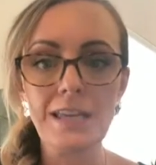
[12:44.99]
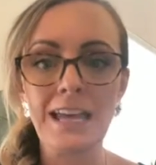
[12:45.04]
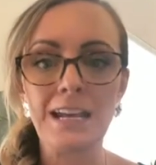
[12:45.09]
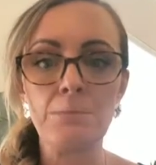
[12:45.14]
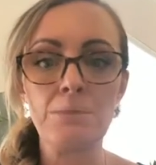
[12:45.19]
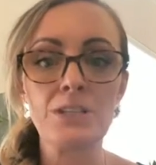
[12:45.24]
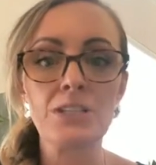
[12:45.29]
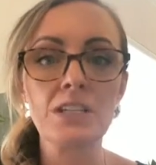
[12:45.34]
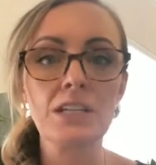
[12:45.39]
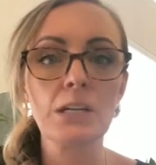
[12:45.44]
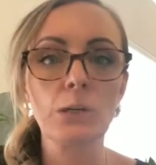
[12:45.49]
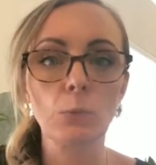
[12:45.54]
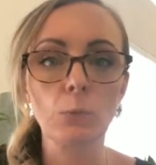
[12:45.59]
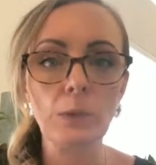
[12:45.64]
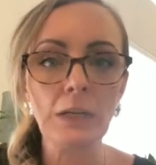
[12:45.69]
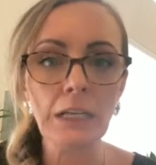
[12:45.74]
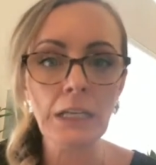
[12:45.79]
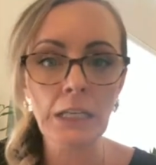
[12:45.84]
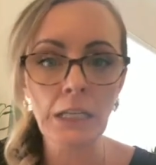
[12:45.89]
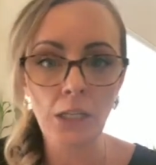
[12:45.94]
And I'm just going to
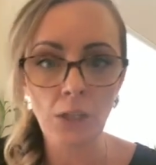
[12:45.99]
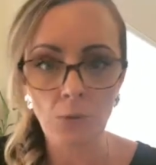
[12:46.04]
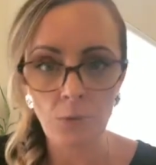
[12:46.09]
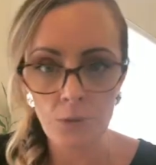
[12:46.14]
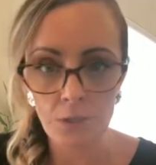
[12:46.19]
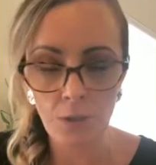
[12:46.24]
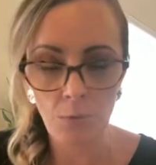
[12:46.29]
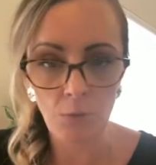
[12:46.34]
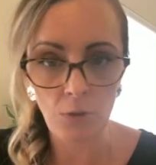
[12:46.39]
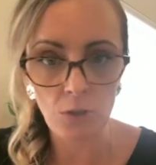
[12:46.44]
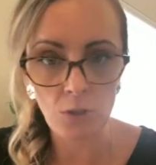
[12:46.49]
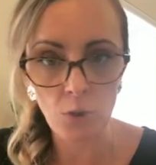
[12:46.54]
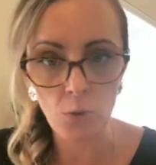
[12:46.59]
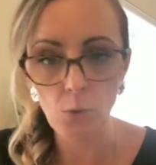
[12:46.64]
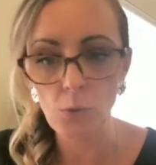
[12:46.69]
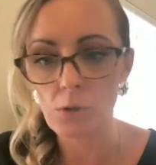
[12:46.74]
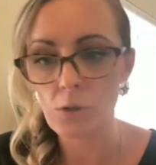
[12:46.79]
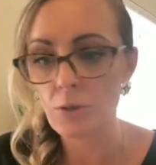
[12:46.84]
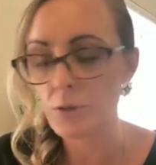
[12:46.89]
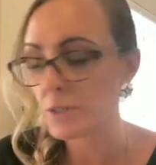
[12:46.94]
read to you some of the
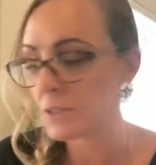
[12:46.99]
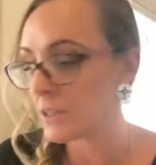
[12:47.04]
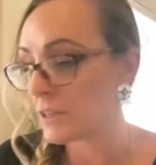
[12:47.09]
tools